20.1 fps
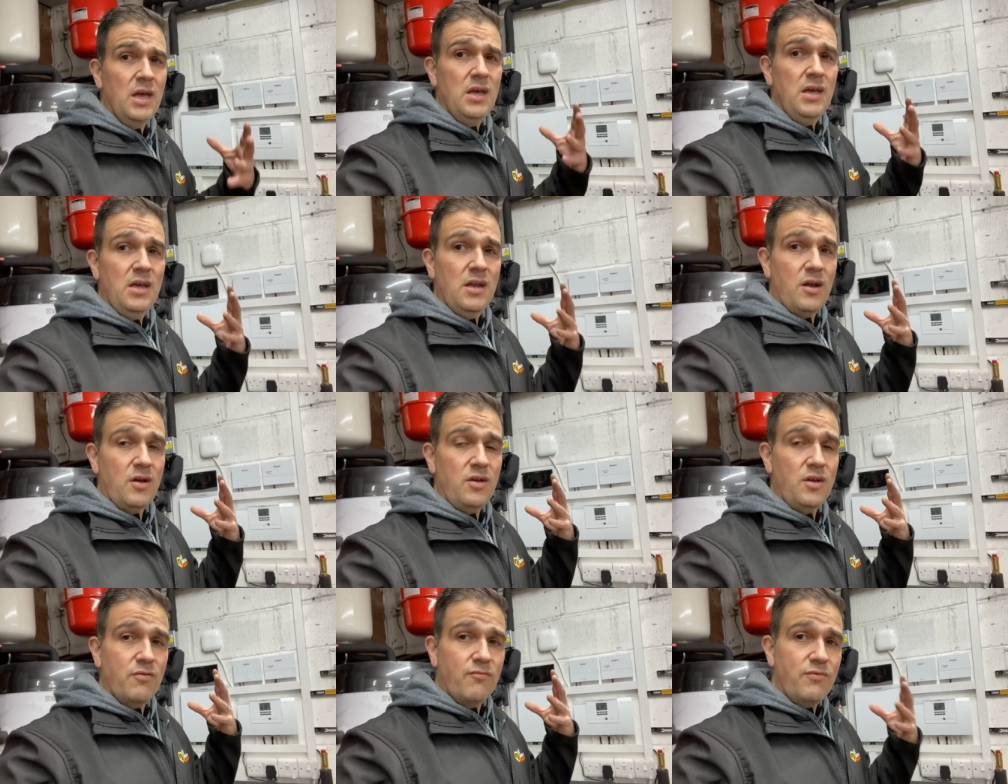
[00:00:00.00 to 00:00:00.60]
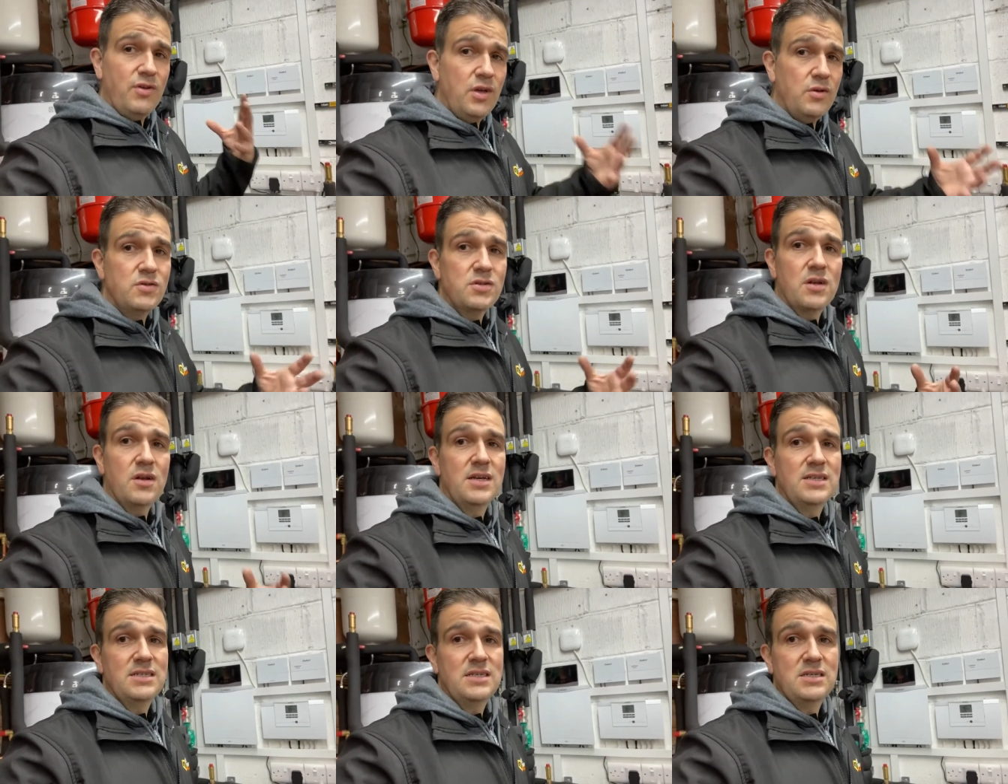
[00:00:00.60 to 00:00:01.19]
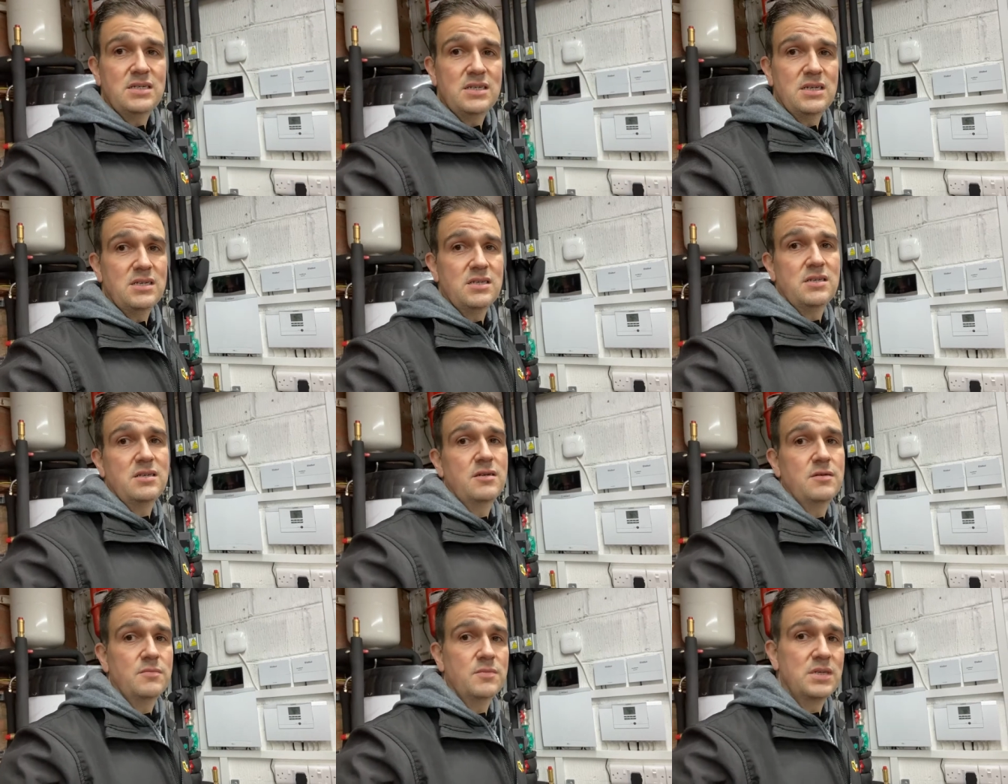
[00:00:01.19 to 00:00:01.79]
you know you can reutilize these
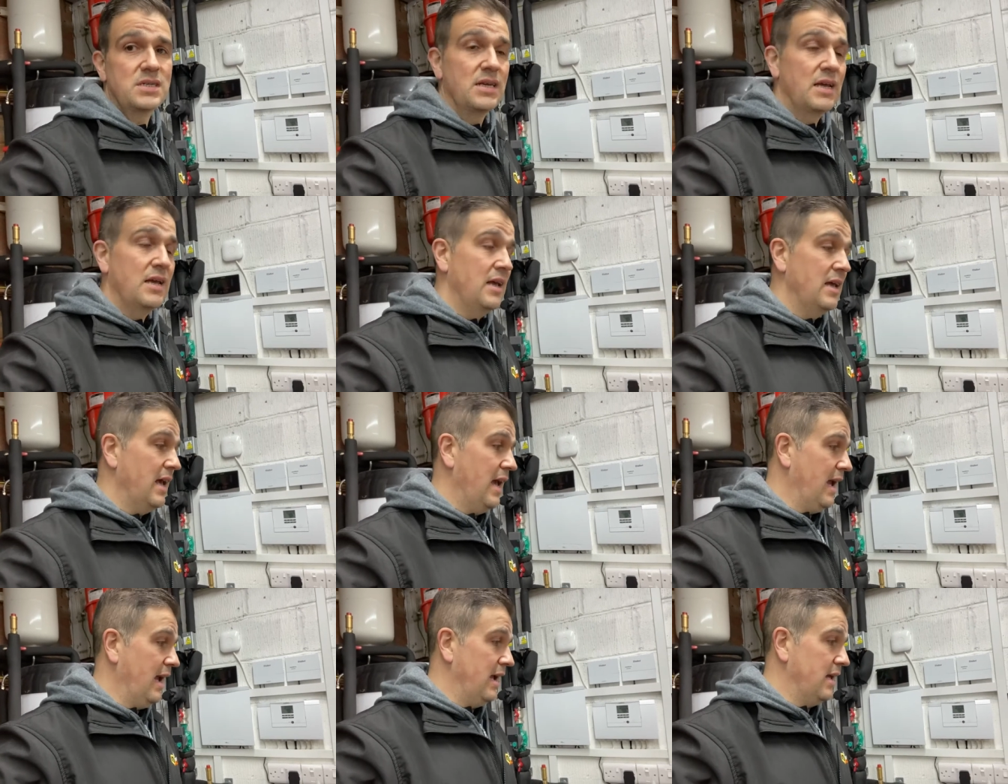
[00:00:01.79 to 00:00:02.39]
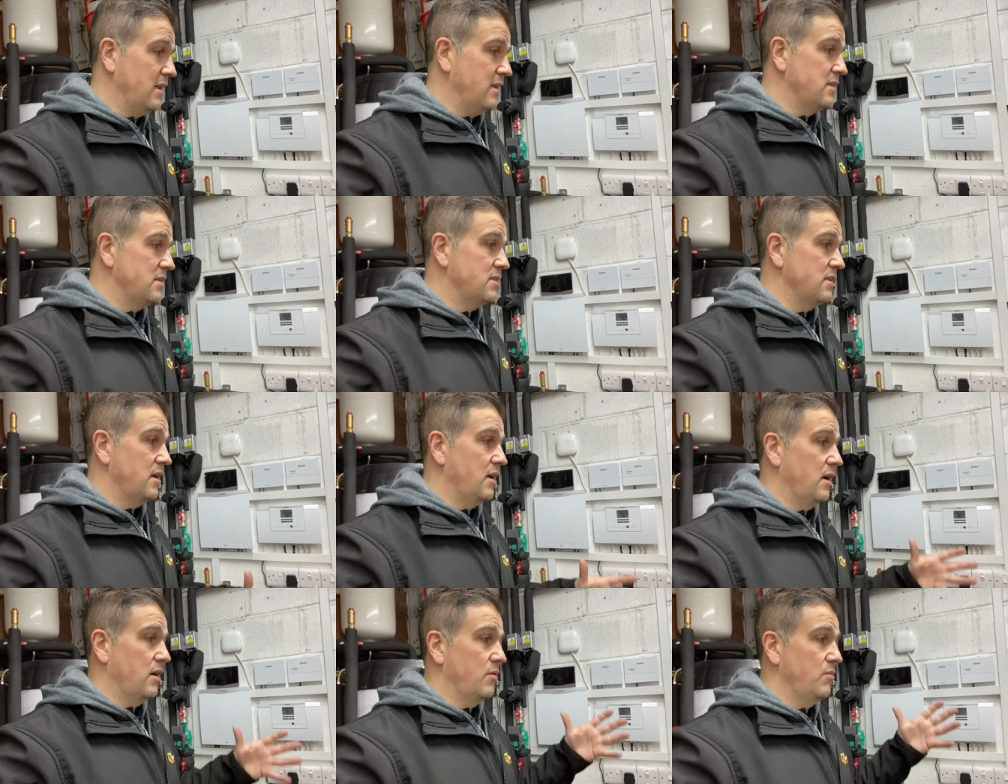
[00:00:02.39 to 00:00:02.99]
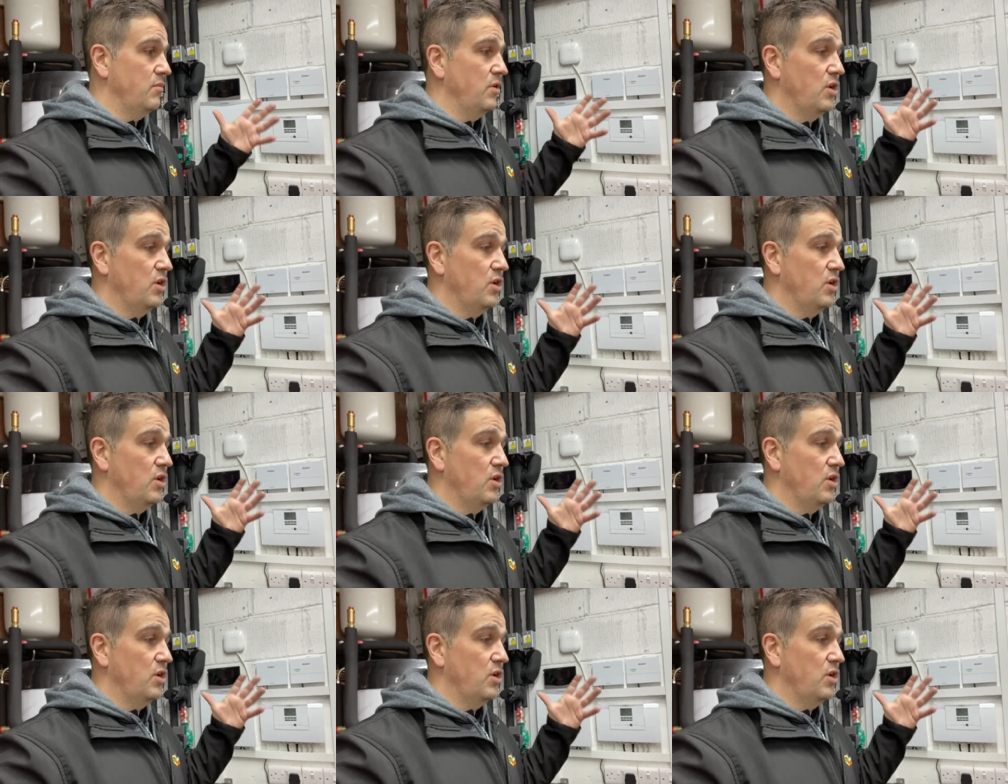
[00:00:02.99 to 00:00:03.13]
systems and um,